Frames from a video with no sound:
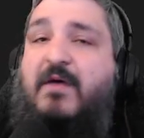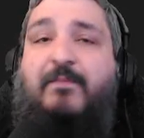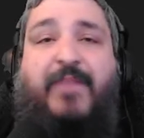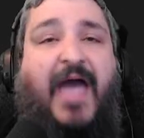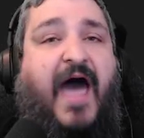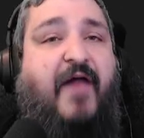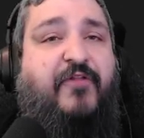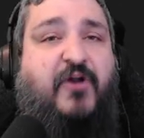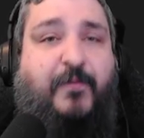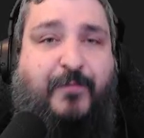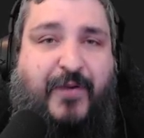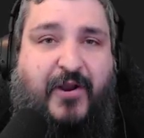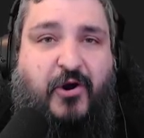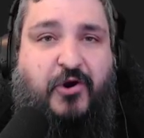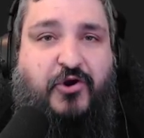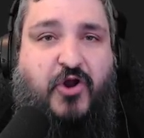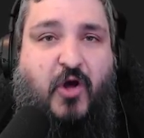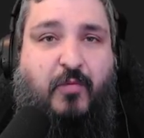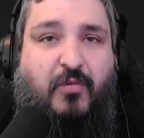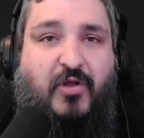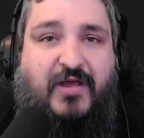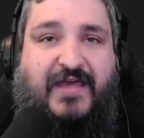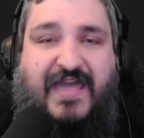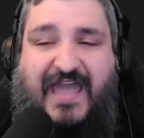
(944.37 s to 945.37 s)
other
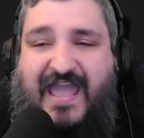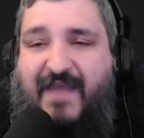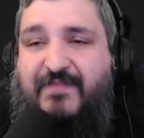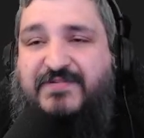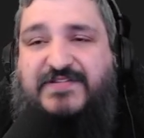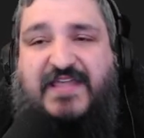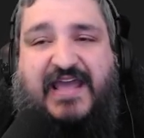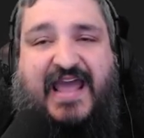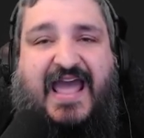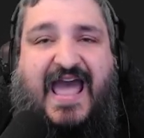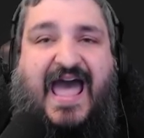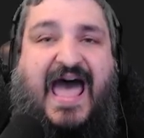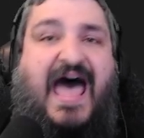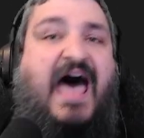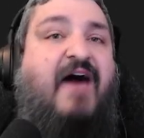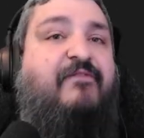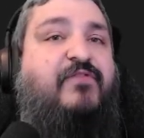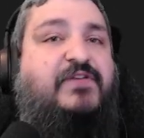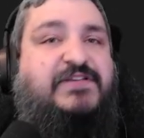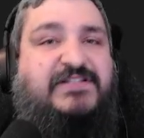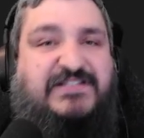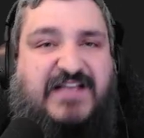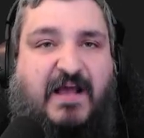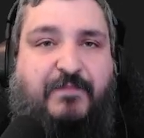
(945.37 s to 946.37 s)
paranormal games, they have
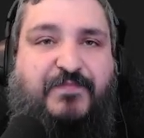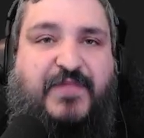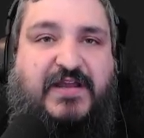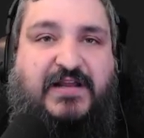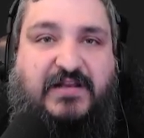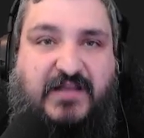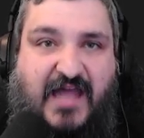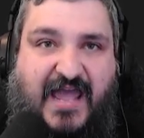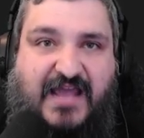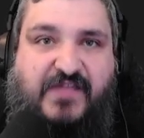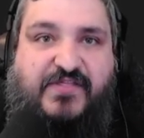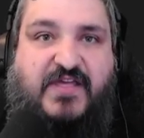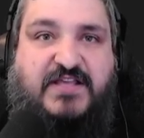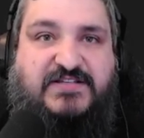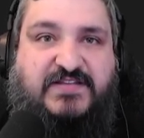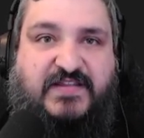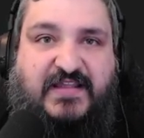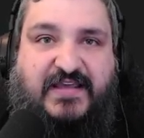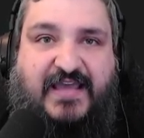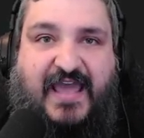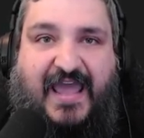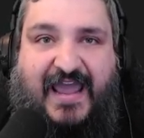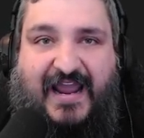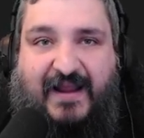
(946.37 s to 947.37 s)
something like this in the
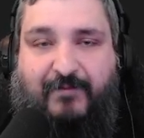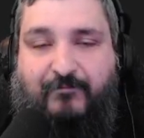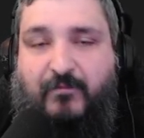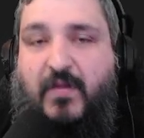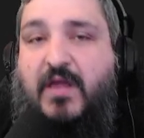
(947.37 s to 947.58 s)
game.